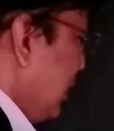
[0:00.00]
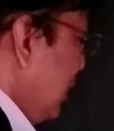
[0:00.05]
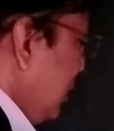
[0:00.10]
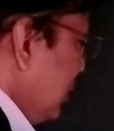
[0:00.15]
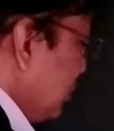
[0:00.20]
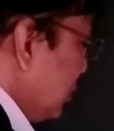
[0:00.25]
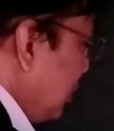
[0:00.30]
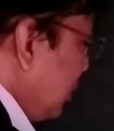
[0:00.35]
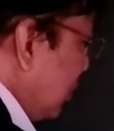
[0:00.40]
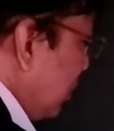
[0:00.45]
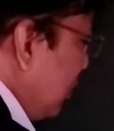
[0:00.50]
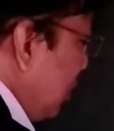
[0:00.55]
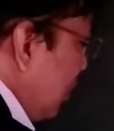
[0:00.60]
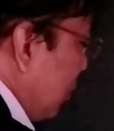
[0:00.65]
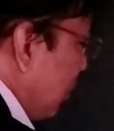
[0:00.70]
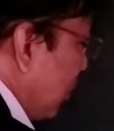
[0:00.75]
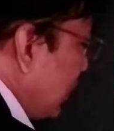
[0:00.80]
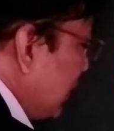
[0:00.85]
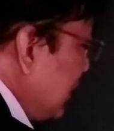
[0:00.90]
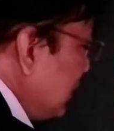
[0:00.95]
So
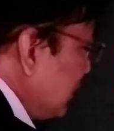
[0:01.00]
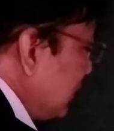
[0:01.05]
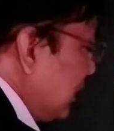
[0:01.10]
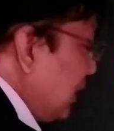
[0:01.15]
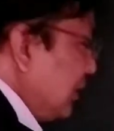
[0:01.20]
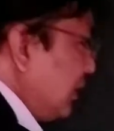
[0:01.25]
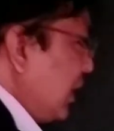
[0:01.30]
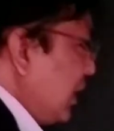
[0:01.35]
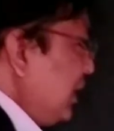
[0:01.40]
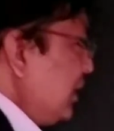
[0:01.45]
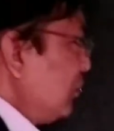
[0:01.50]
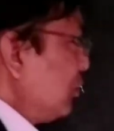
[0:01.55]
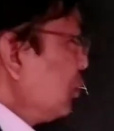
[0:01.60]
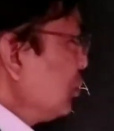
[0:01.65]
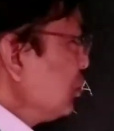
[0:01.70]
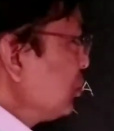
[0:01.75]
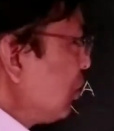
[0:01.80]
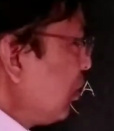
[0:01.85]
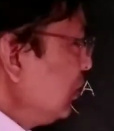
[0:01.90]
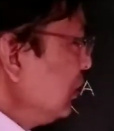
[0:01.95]
what is the trick to
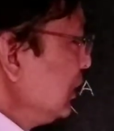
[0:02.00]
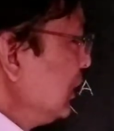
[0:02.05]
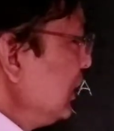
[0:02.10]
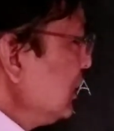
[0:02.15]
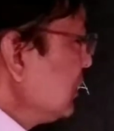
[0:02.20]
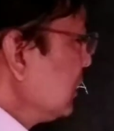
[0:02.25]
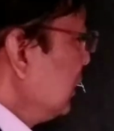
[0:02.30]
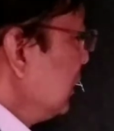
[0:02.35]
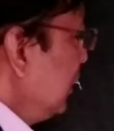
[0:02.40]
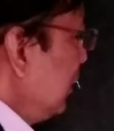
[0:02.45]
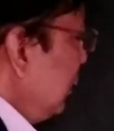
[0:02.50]
solve this